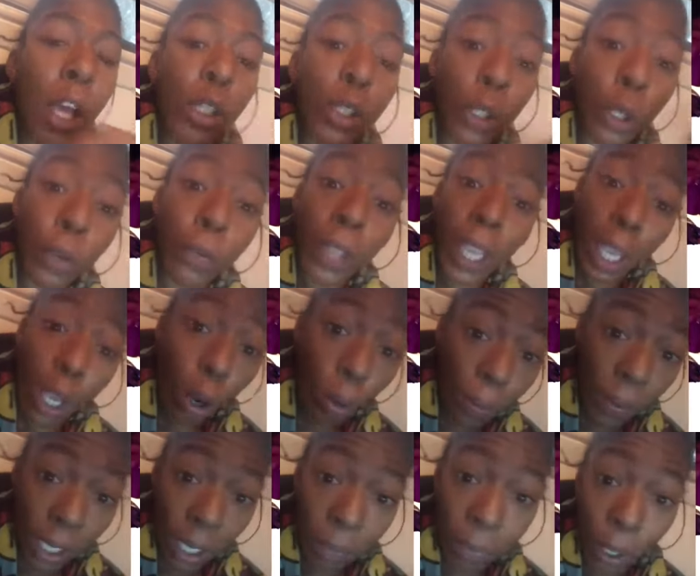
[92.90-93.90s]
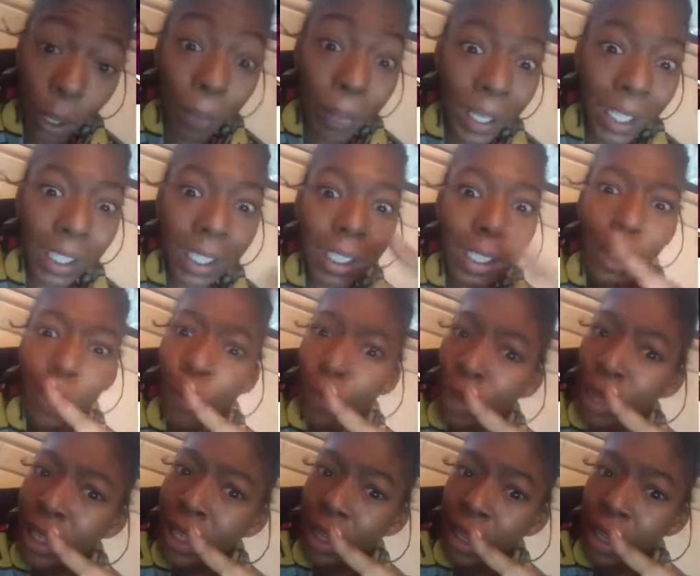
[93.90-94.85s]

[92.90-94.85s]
So if they opened up their business in 1